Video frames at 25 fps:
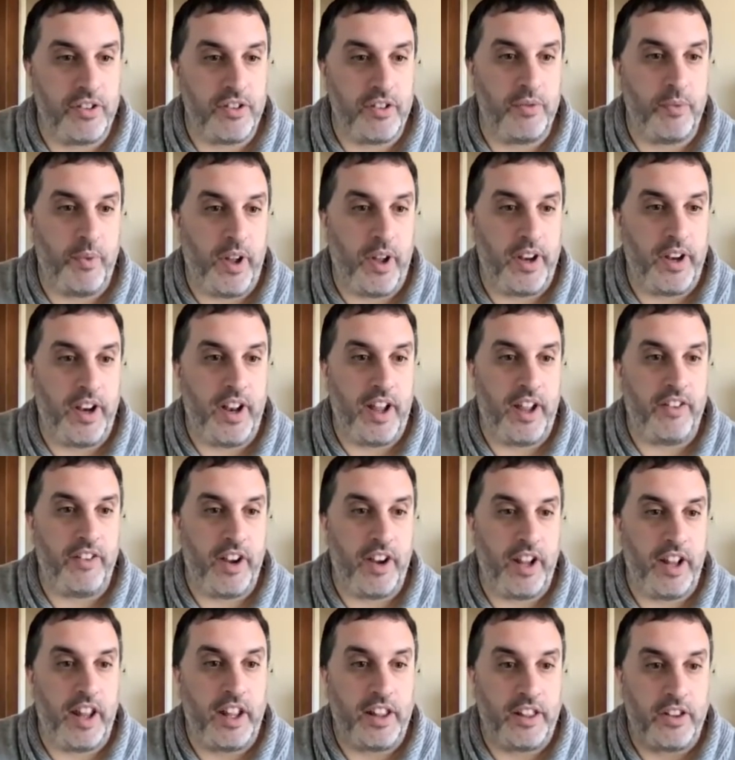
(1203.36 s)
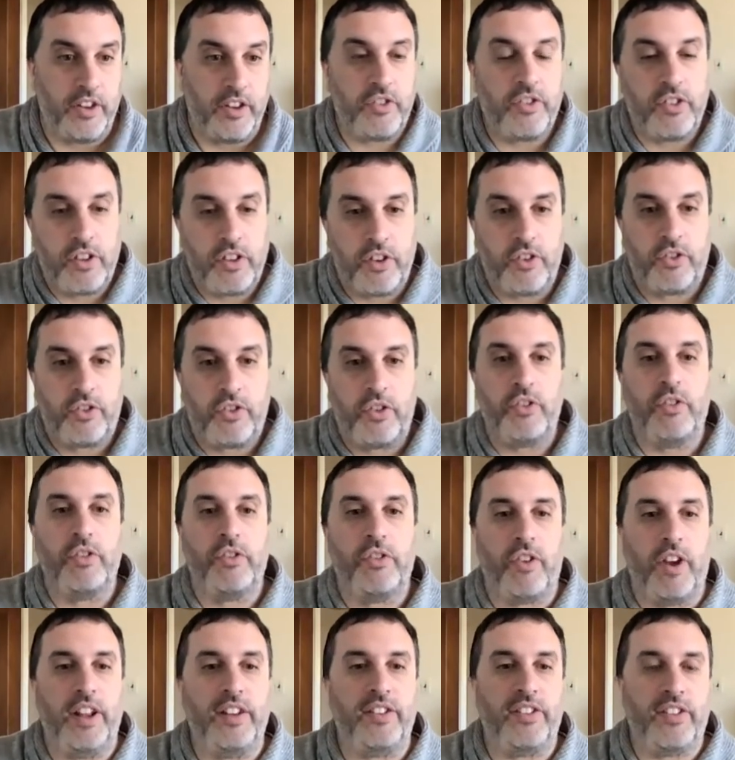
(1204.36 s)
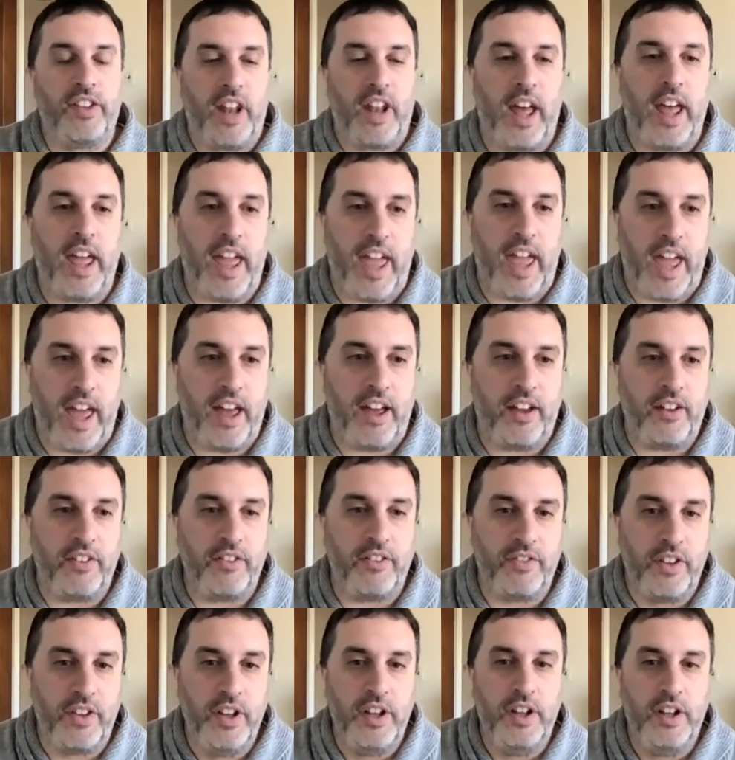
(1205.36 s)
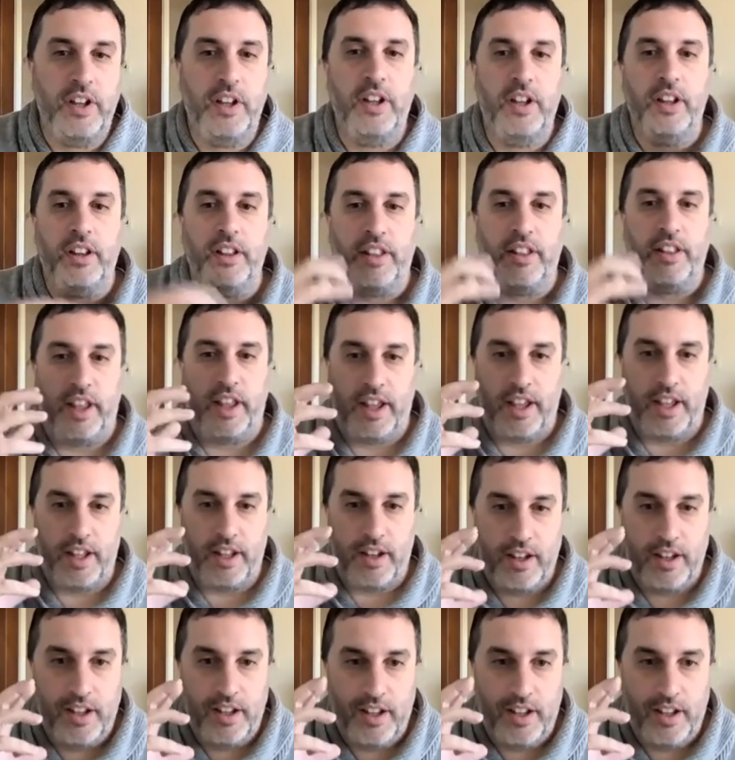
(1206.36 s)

and whatnot, right? Like there's certain traits that I have that